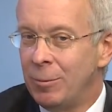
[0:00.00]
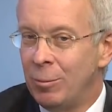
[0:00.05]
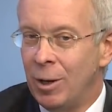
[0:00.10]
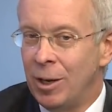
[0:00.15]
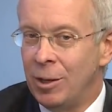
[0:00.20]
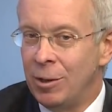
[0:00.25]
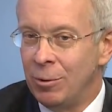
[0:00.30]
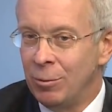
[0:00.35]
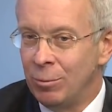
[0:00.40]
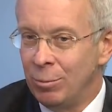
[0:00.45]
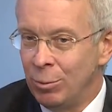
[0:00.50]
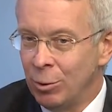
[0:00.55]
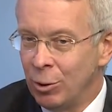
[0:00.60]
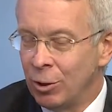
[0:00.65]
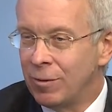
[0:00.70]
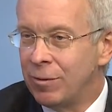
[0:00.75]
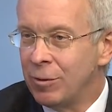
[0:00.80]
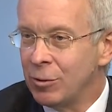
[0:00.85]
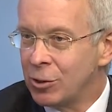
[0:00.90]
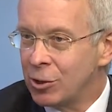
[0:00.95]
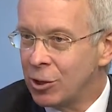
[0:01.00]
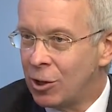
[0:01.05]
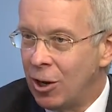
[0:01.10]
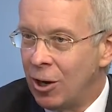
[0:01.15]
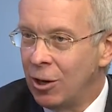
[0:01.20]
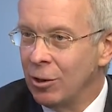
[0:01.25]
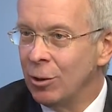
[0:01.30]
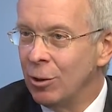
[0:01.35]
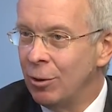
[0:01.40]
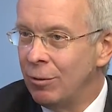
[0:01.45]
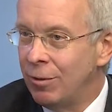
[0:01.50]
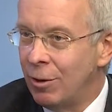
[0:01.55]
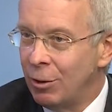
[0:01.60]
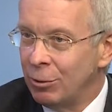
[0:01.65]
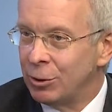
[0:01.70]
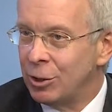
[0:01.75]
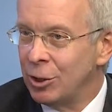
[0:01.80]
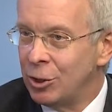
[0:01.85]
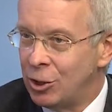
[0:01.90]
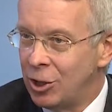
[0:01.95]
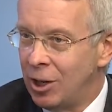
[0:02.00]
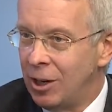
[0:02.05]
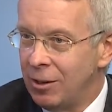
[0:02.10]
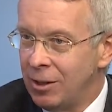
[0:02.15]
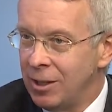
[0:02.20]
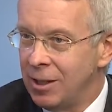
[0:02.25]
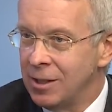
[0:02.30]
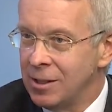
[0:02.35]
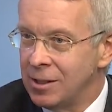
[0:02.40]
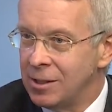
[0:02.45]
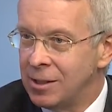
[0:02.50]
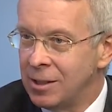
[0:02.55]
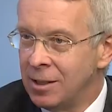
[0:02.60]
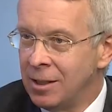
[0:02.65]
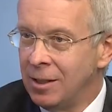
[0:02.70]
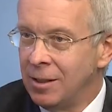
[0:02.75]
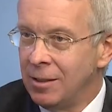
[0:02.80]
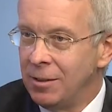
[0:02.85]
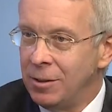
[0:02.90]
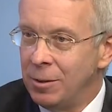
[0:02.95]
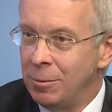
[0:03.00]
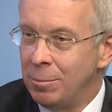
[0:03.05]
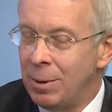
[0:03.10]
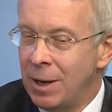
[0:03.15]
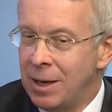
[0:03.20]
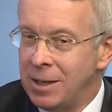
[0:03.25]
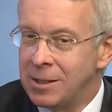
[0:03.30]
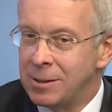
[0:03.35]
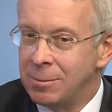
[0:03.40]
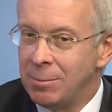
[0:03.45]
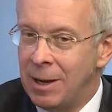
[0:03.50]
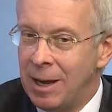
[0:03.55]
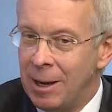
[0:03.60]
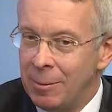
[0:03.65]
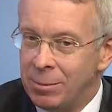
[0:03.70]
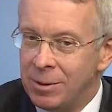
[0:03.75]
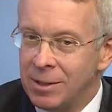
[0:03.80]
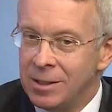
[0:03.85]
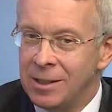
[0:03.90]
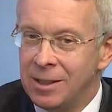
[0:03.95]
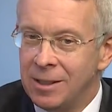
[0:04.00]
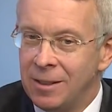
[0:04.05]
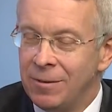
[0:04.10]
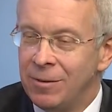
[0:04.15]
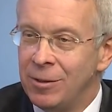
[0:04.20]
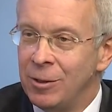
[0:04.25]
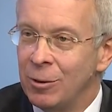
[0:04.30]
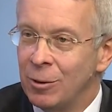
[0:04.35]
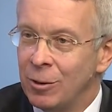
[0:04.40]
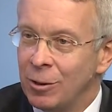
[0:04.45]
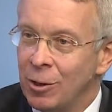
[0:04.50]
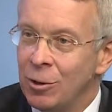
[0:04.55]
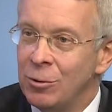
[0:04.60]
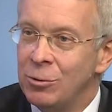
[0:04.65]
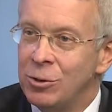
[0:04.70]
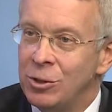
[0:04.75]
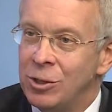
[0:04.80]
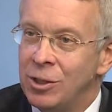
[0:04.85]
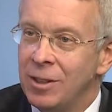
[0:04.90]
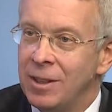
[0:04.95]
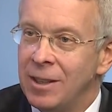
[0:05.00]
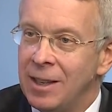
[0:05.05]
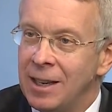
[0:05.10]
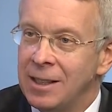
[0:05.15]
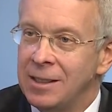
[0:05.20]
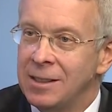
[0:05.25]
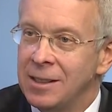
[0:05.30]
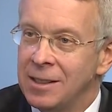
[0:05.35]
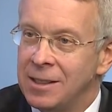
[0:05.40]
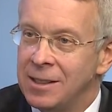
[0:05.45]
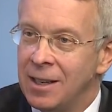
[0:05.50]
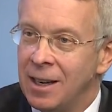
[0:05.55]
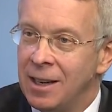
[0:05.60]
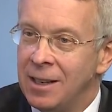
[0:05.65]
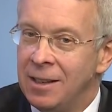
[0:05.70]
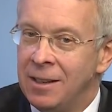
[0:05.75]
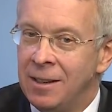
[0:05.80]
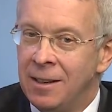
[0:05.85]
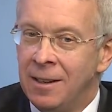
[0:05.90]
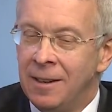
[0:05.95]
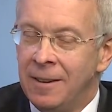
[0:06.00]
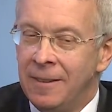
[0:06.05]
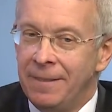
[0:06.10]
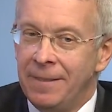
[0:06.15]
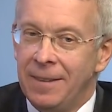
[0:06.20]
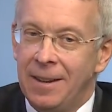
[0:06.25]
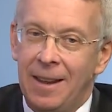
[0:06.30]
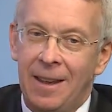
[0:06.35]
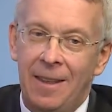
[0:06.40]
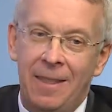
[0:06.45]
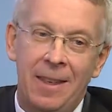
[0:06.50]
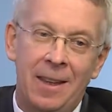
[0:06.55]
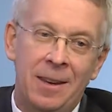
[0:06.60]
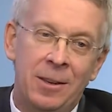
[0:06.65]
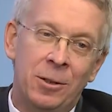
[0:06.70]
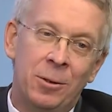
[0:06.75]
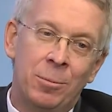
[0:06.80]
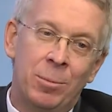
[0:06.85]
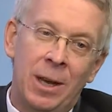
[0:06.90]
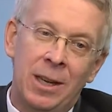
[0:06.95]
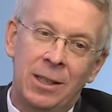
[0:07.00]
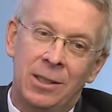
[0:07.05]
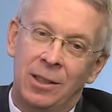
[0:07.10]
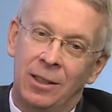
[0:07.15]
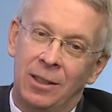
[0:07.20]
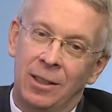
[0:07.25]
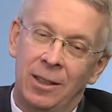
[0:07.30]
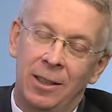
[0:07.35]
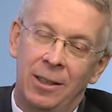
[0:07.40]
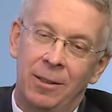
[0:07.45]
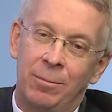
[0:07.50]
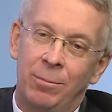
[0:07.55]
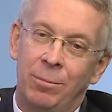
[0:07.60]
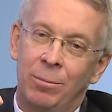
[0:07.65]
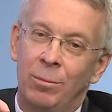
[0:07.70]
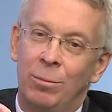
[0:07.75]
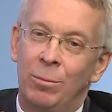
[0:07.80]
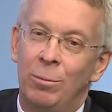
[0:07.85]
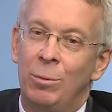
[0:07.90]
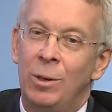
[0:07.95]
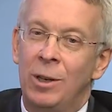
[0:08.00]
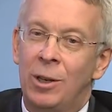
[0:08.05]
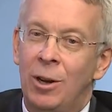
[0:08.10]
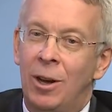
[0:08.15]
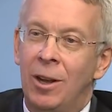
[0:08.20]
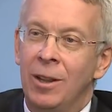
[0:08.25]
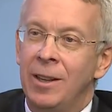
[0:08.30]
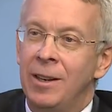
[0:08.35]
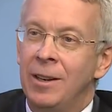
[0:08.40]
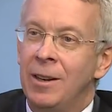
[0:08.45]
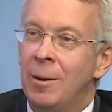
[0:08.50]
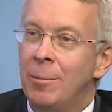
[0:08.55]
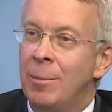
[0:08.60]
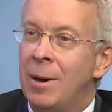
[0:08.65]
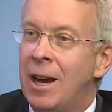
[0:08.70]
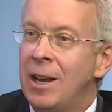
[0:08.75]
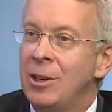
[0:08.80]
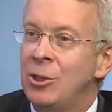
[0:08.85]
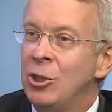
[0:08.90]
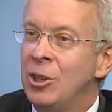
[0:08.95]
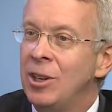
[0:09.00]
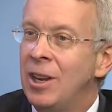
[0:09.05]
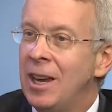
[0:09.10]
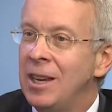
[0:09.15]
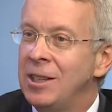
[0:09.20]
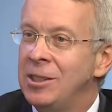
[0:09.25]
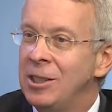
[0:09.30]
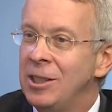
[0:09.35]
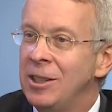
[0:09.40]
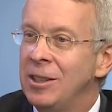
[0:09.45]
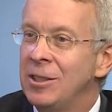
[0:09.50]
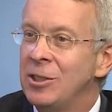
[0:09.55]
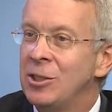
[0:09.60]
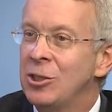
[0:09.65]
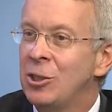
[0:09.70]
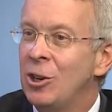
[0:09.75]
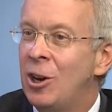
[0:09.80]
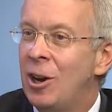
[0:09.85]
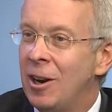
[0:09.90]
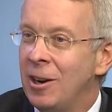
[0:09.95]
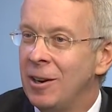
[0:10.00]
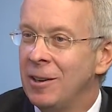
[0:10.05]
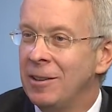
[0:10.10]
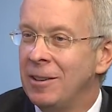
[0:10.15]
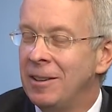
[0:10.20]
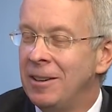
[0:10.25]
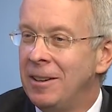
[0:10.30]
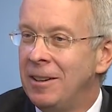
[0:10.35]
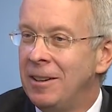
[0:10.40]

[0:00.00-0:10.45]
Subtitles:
Where you look for scar, low voltage areas, pace map to see if you're close to the exit site, and then you basically, we call it homogenizing the scar.